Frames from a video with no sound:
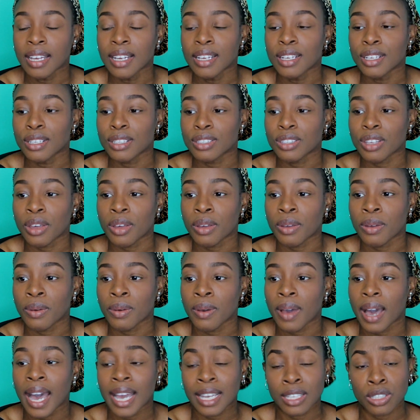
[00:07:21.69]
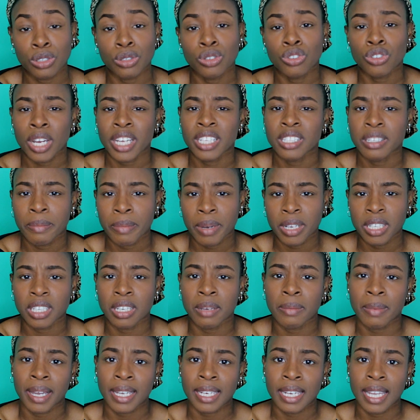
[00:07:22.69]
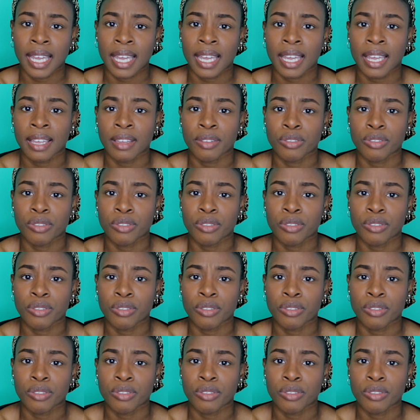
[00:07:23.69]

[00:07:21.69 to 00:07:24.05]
So I do try to budget my day